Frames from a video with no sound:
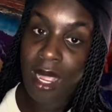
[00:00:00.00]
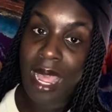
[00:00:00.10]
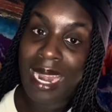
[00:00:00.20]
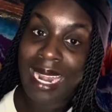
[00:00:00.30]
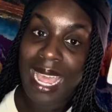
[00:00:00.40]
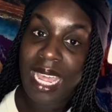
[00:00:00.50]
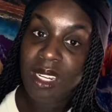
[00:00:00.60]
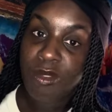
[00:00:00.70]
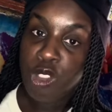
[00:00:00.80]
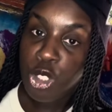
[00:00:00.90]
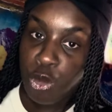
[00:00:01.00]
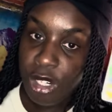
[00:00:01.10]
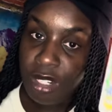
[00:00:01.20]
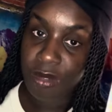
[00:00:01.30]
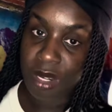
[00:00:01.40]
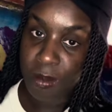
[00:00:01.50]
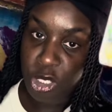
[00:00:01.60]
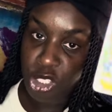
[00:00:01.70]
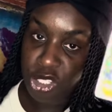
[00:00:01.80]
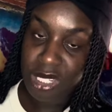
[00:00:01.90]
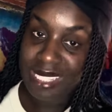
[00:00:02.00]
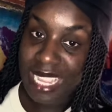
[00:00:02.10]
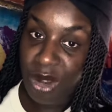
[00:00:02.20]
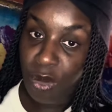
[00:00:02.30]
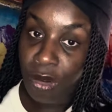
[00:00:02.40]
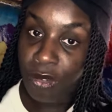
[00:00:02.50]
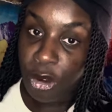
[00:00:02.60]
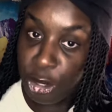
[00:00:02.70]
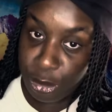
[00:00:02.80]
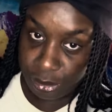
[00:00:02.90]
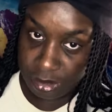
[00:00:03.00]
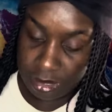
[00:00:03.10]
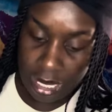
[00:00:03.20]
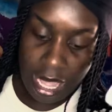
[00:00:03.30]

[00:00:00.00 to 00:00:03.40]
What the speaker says: A lot of trickery. Magician is in reverse.